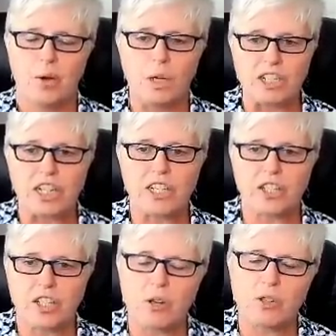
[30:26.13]
which
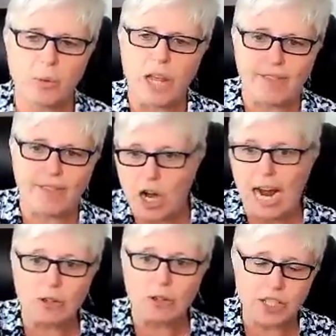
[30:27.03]
is, you know, so we have our
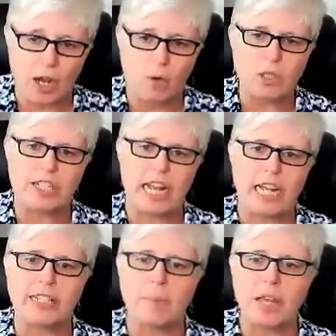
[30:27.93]
higher self, which
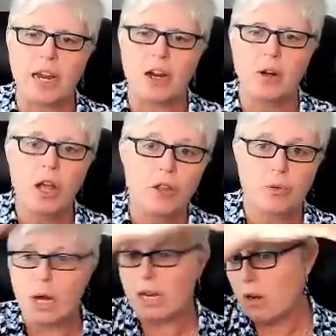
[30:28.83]
stays up there
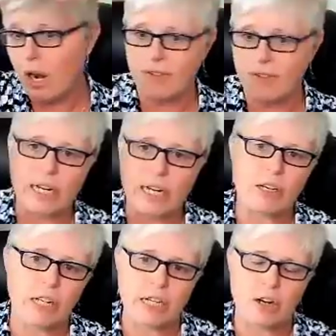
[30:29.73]
throughout all of our in-
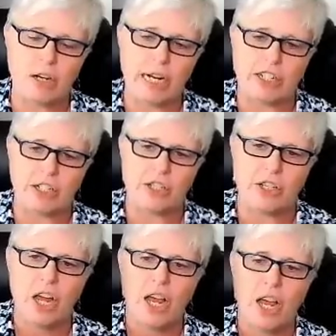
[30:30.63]
incarnations.
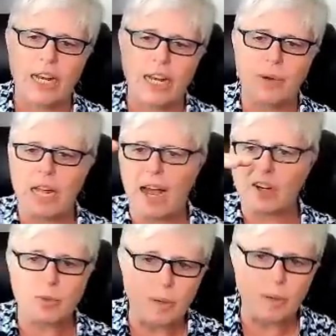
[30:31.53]
Sure, sure. And then we have sure.
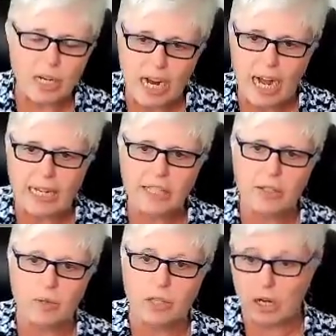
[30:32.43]
our spirit
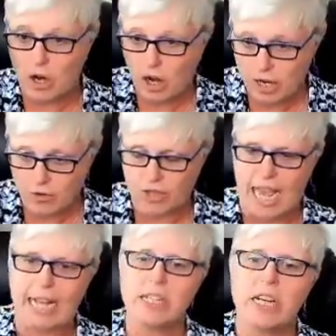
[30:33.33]
guides that are under
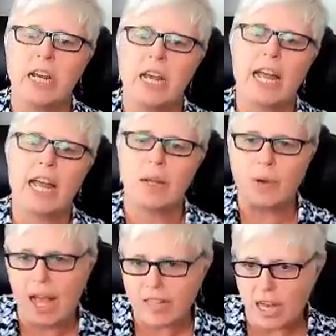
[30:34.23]
that. And then we
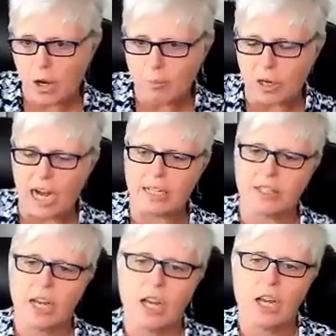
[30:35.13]
right. have the helper
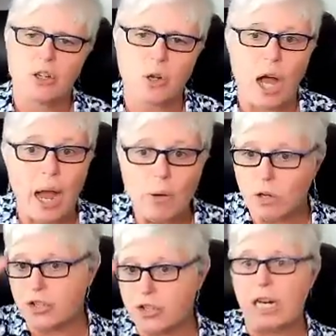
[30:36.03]
guides. So I'll go
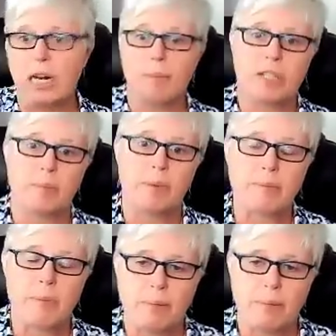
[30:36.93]
right. straight up to
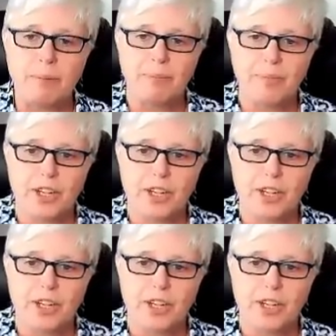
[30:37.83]
Big Mama